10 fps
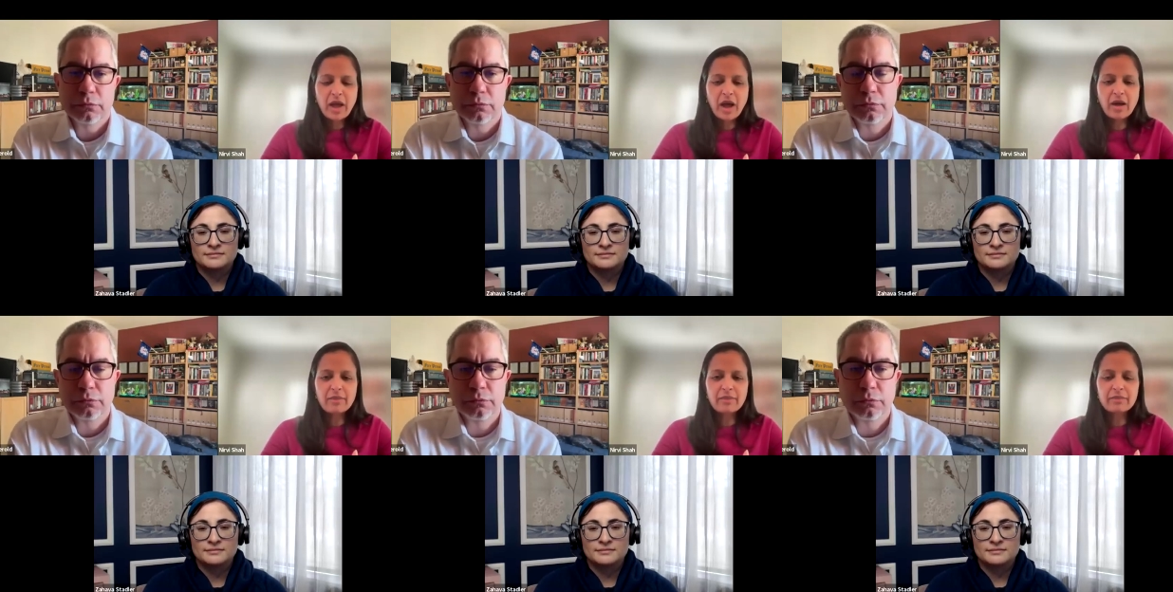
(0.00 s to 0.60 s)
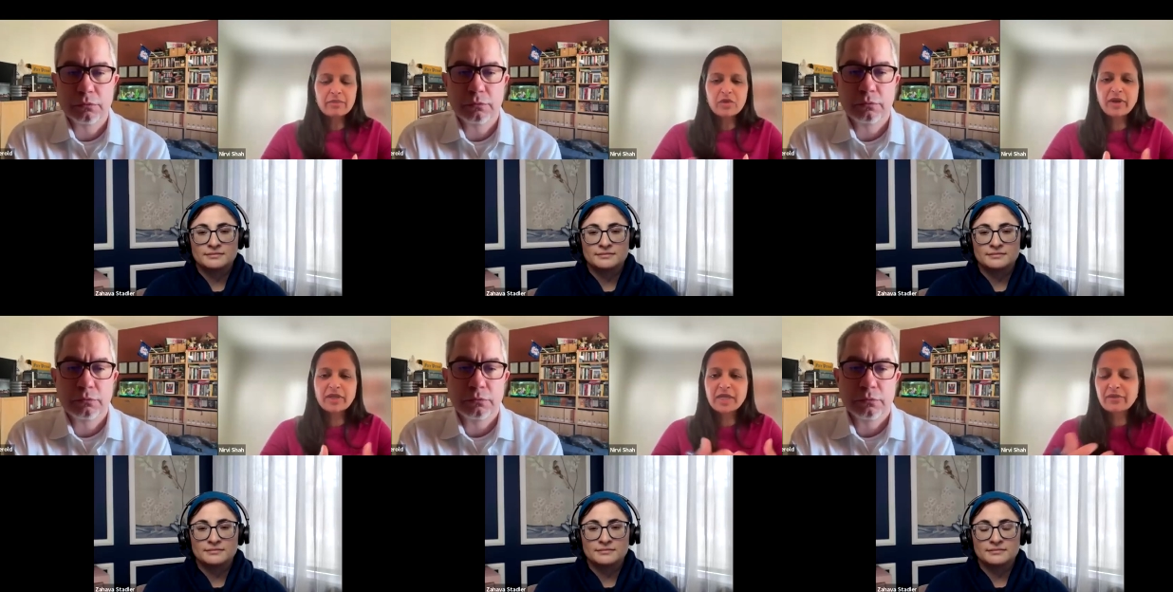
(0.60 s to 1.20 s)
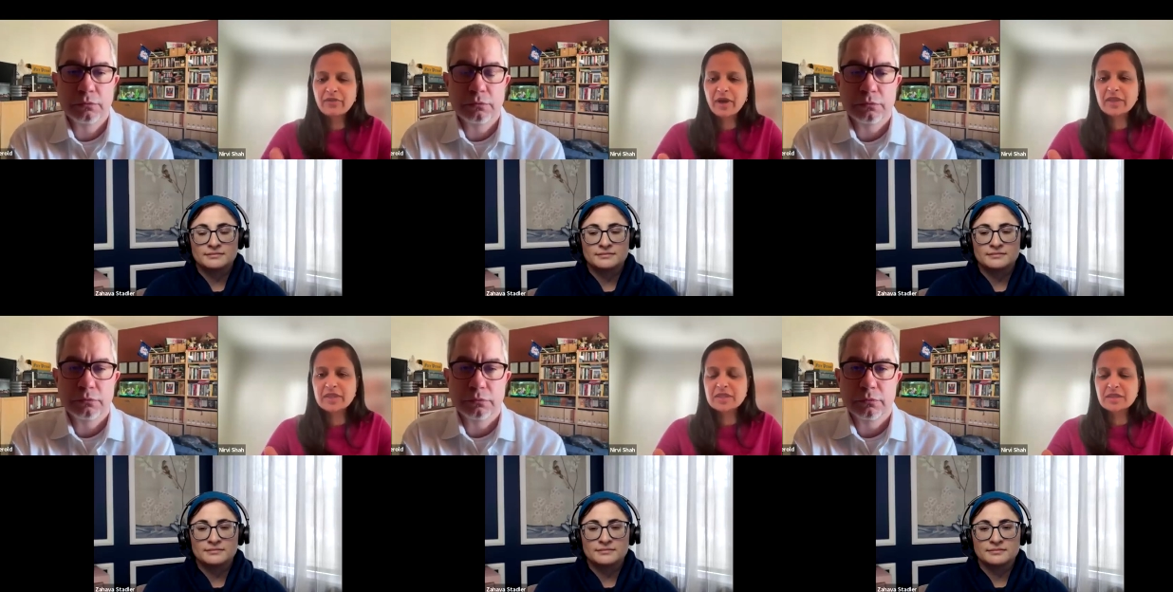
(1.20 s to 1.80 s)
Speaker 1: Um, you've identified
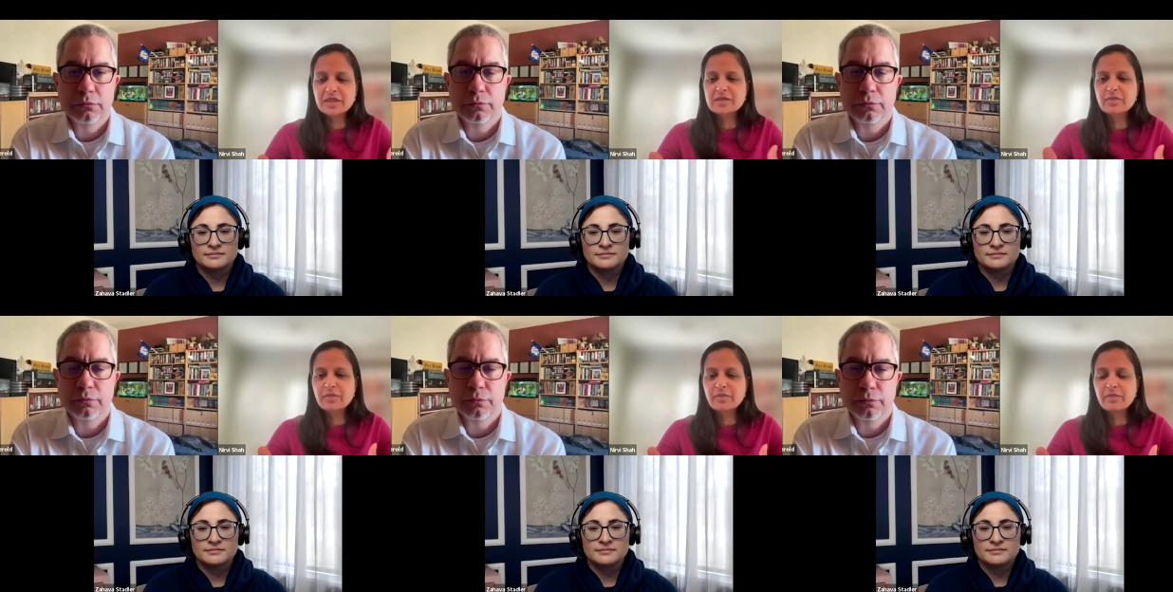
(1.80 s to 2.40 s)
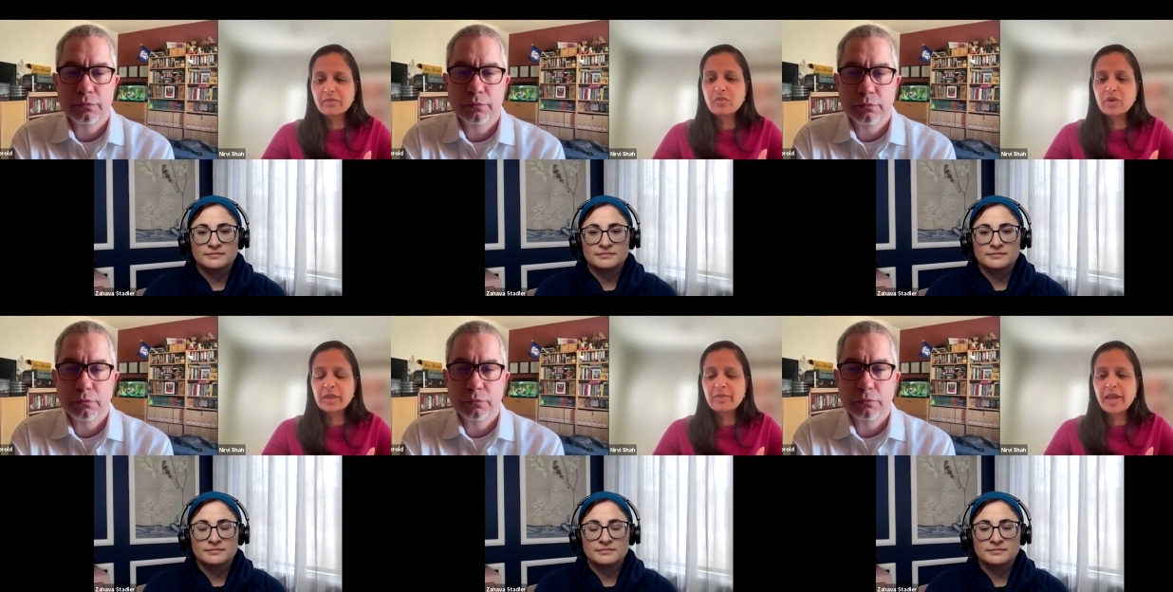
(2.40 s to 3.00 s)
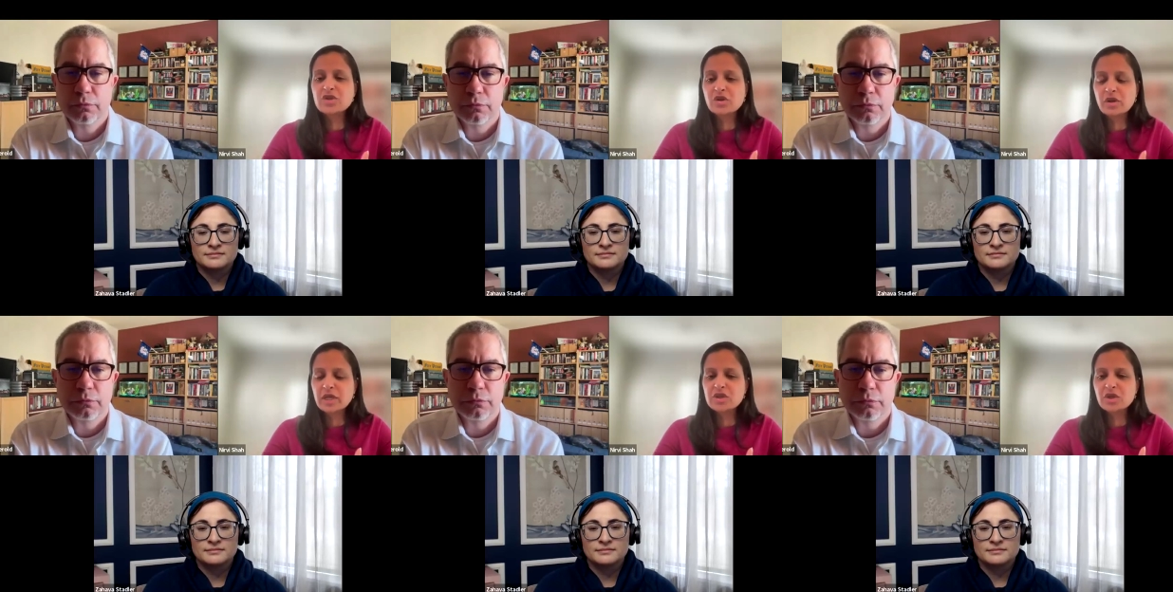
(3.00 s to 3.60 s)
this this pretty major
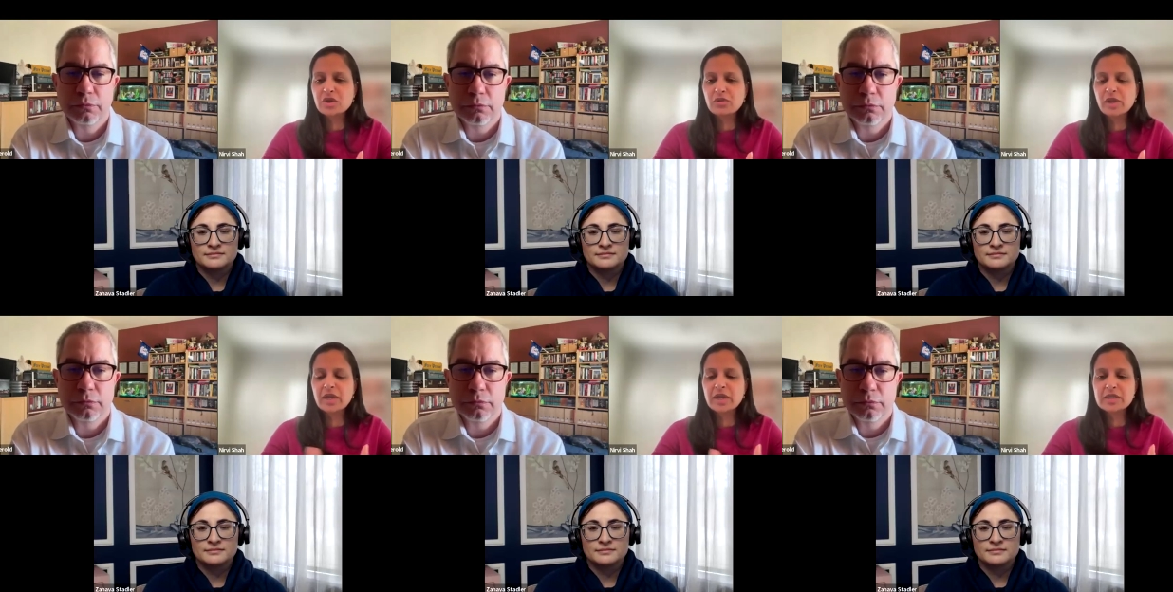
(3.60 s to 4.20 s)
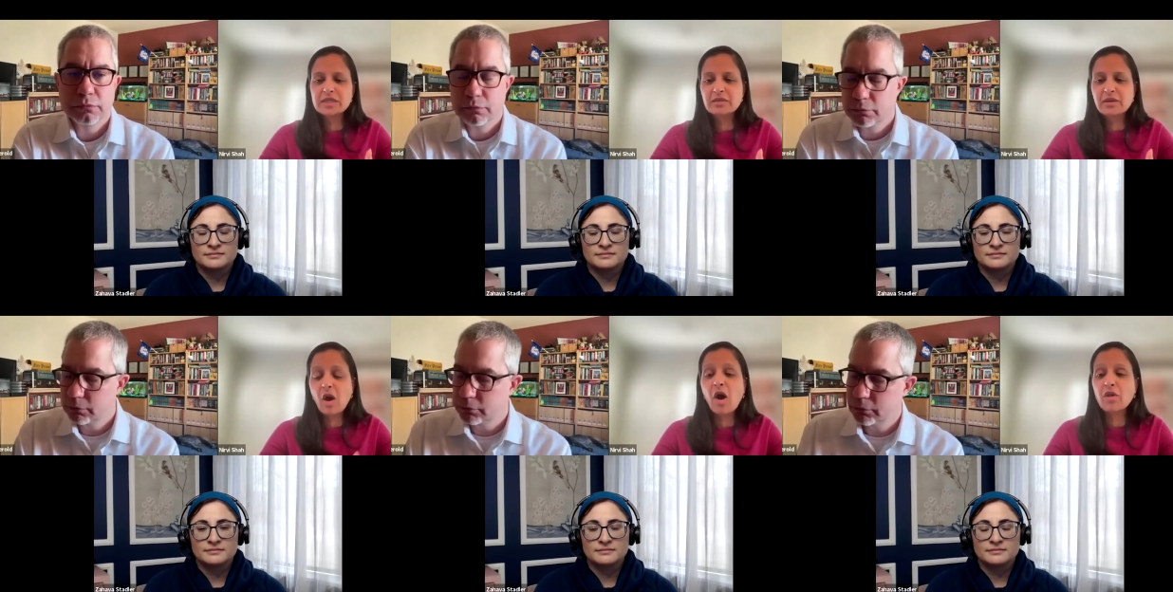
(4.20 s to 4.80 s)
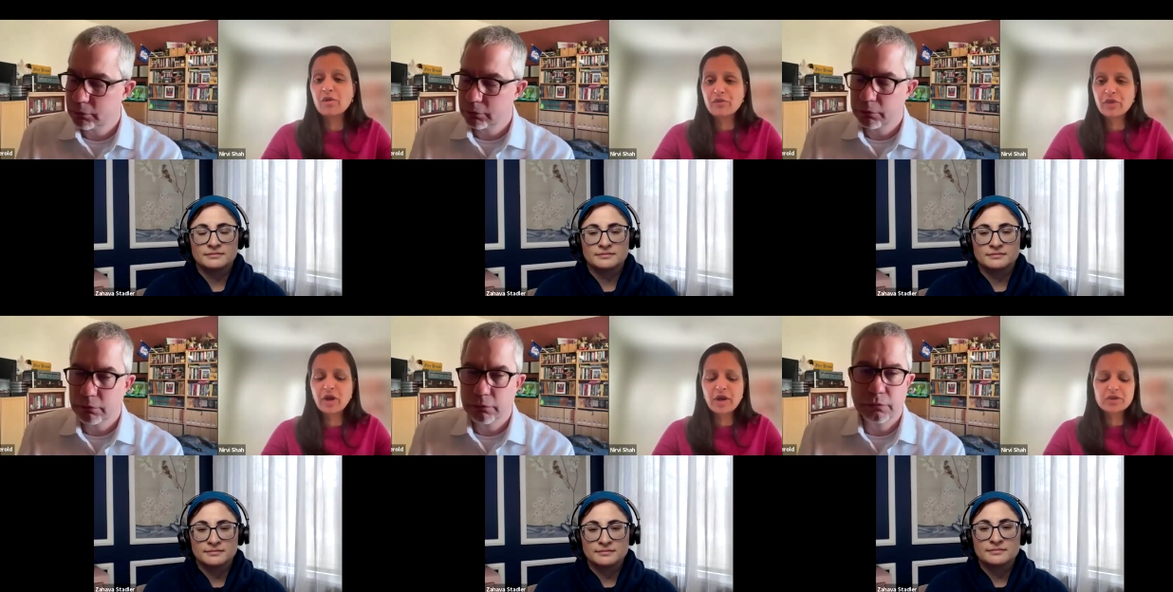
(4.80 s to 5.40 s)
issue that is all over the
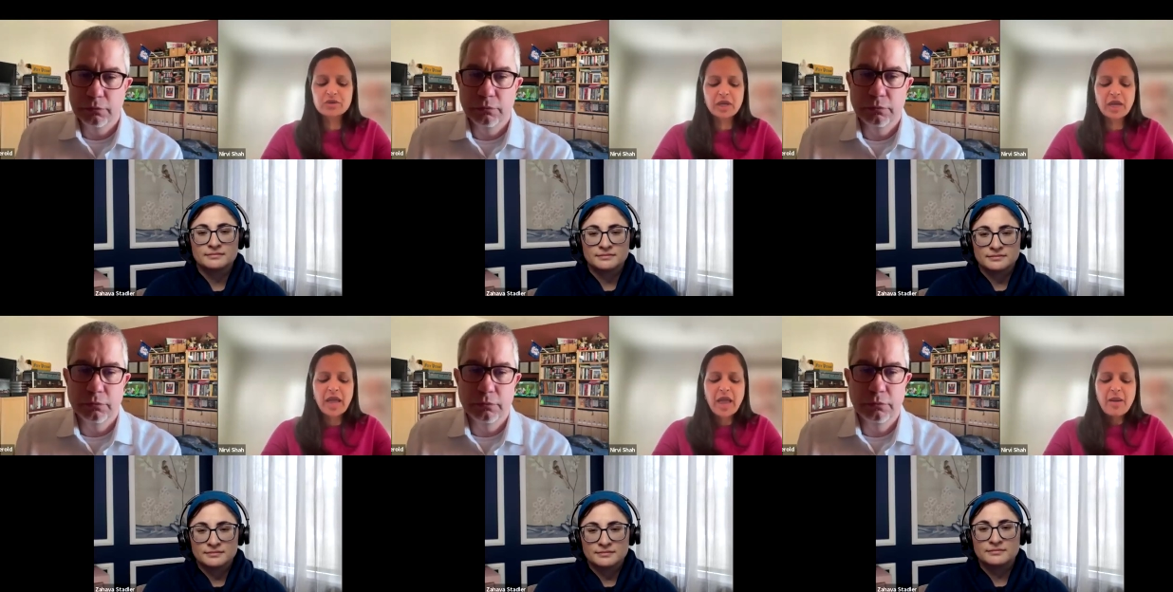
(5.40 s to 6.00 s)
country